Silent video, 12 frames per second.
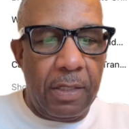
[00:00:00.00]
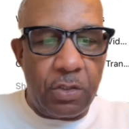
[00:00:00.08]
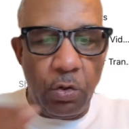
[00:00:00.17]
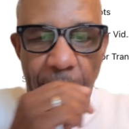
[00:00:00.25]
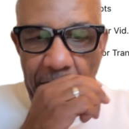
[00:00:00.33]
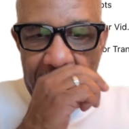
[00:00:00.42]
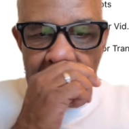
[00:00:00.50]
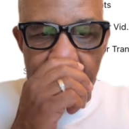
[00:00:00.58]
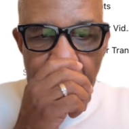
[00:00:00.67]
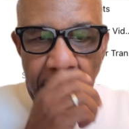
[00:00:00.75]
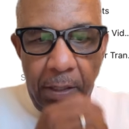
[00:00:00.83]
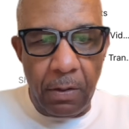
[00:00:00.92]
So if you can
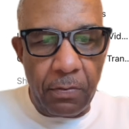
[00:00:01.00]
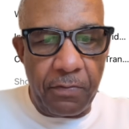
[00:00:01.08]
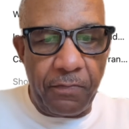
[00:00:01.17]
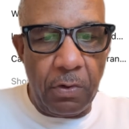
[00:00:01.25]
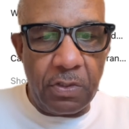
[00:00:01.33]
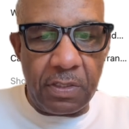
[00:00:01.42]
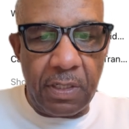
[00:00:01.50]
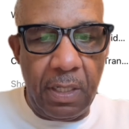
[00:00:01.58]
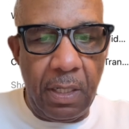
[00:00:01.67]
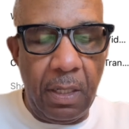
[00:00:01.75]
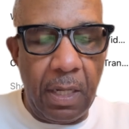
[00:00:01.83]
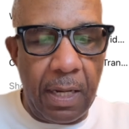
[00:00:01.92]
see here, the first
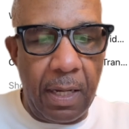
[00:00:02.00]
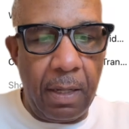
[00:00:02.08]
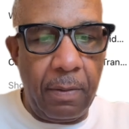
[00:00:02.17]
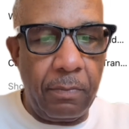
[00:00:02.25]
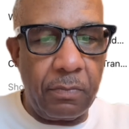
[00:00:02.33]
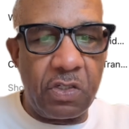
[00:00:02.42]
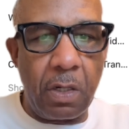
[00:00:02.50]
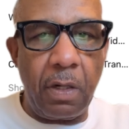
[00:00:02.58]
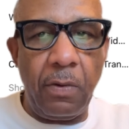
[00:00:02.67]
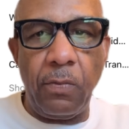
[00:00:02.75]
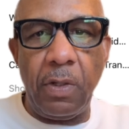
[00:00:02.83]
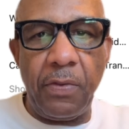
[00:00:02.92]
thing I'm
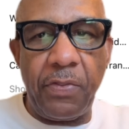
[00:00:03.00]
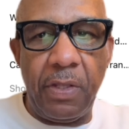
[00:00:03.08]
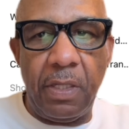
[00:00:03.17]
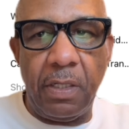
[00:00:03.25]
starting with